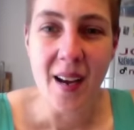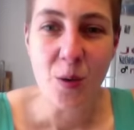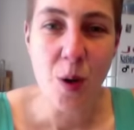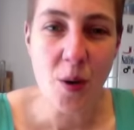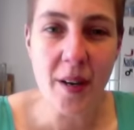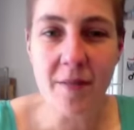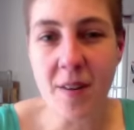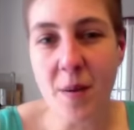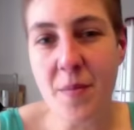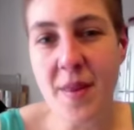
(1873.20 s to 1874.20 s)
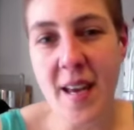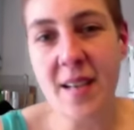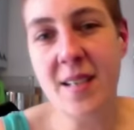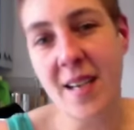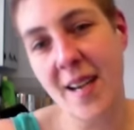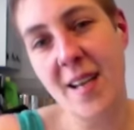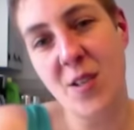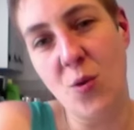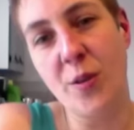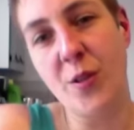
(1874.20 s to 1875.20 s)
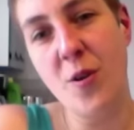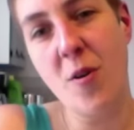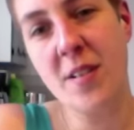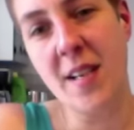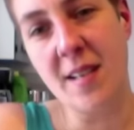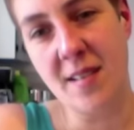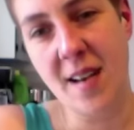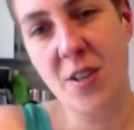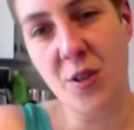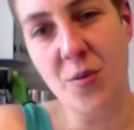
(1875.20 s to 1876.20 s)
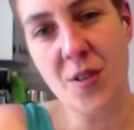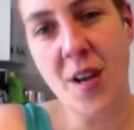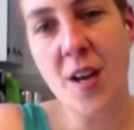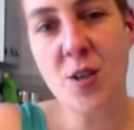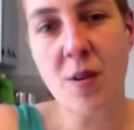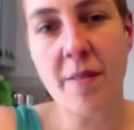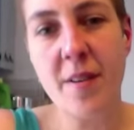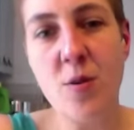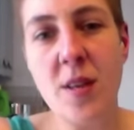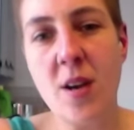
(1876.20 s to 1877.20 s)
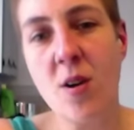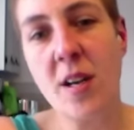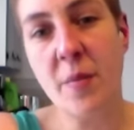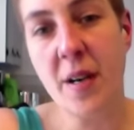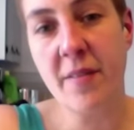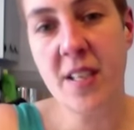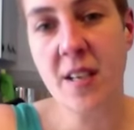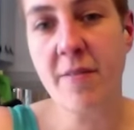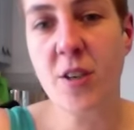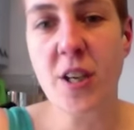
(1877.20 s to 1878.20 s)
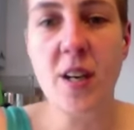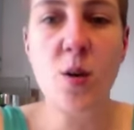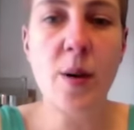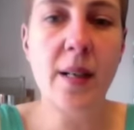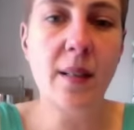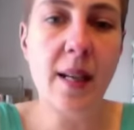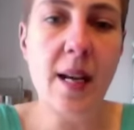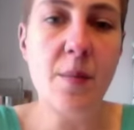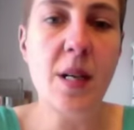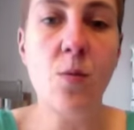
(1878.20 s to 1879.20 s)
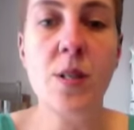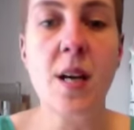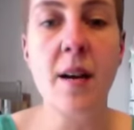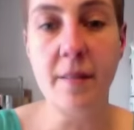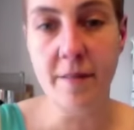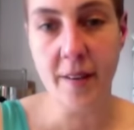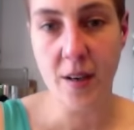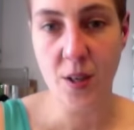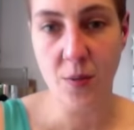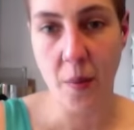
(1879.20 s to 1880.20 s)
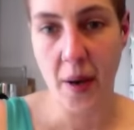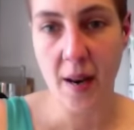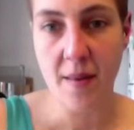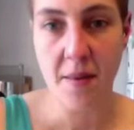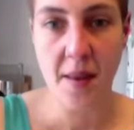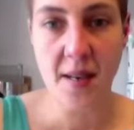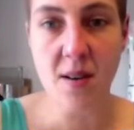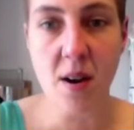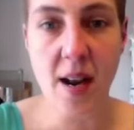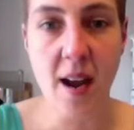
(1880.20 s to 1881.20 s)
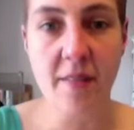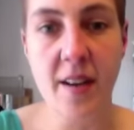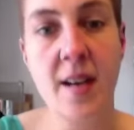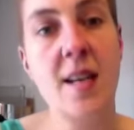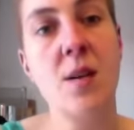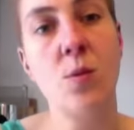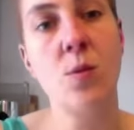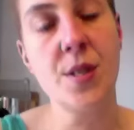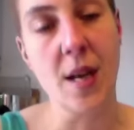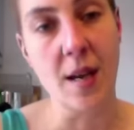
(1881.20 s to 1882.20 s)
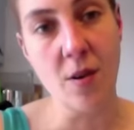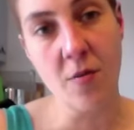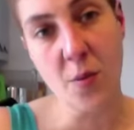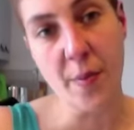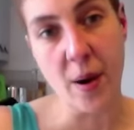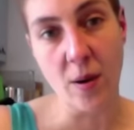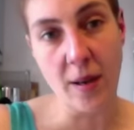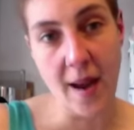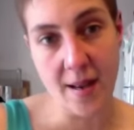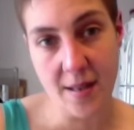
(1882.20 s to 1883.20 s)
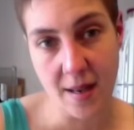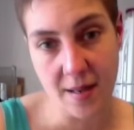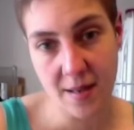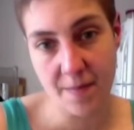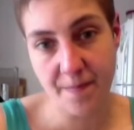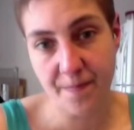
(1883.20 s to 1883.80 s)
quoted from then-decades-old New York State statutes to refute the argument of a suffragette who had claimed it was unfair to women that they did not have an equal say over marital assets.